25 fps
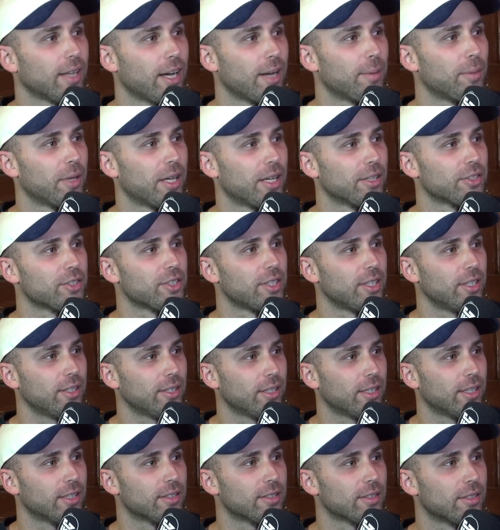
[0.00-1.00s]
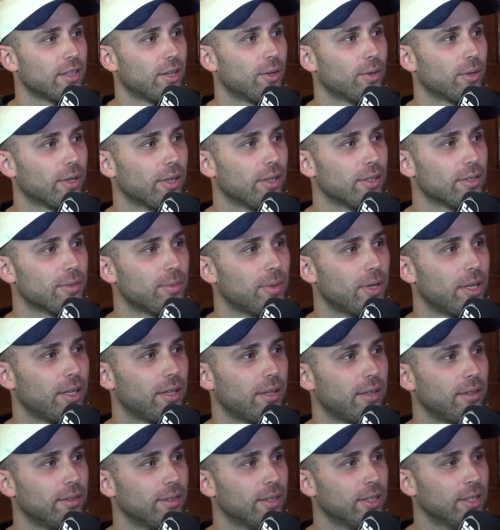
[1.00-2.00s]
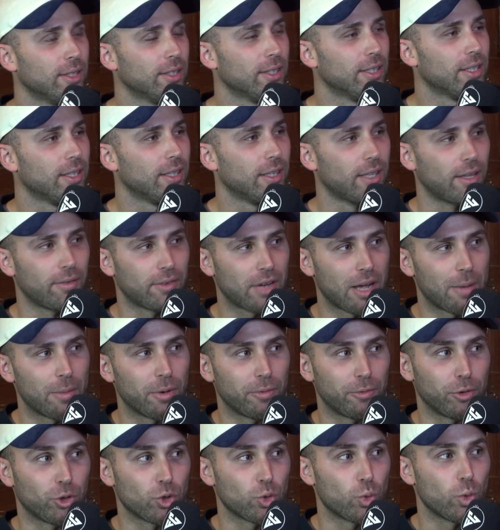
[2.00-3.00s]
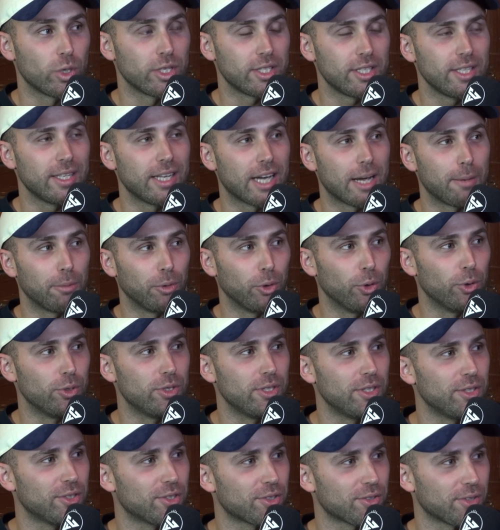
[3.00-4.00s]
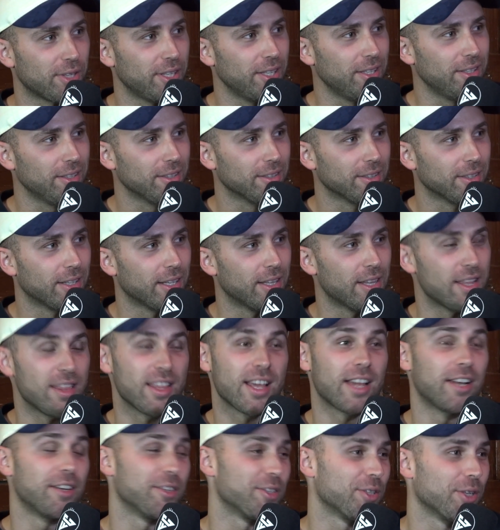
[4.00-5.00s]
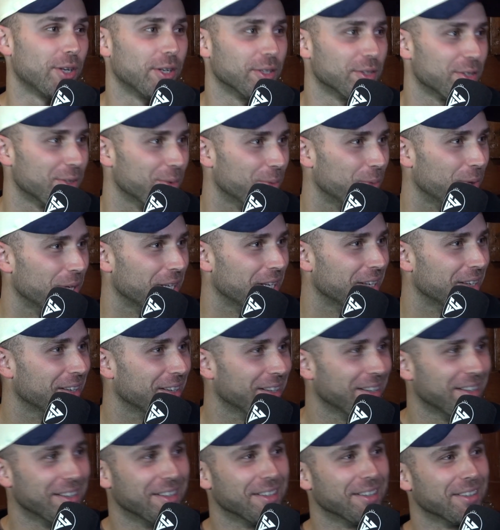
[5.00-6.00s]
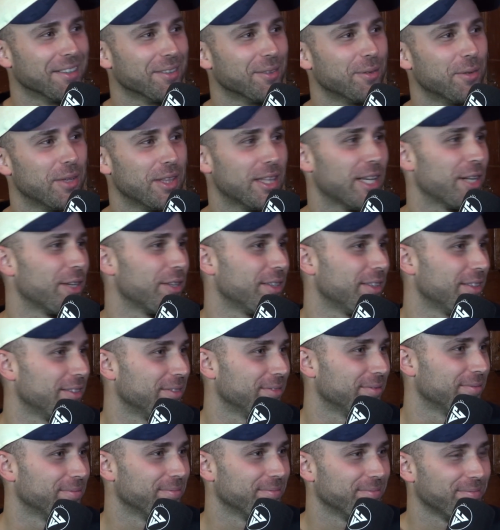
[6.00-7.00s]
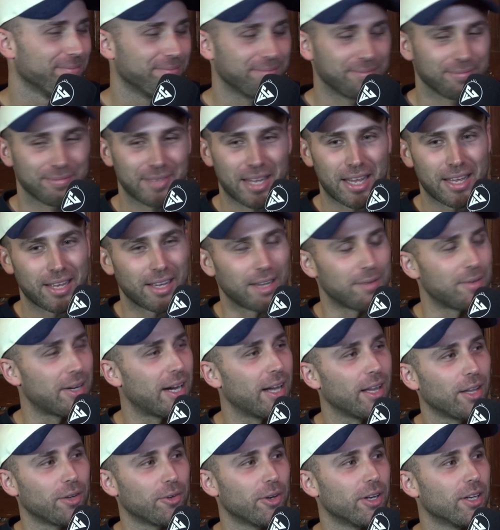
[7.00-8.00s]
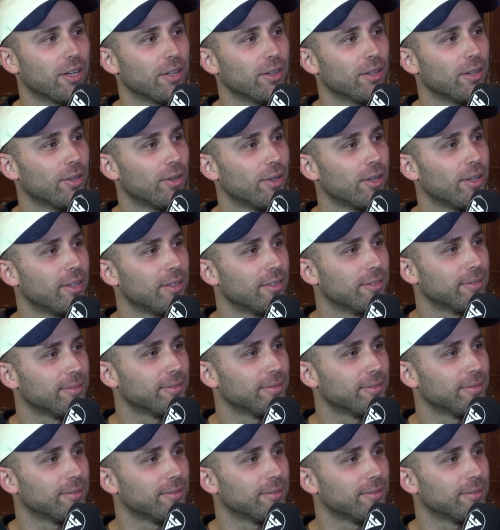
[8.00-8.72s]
game last year against Skull Coast, where they've come off a 20 game losing streak and then they decide to win when they have Harley Reid on the line.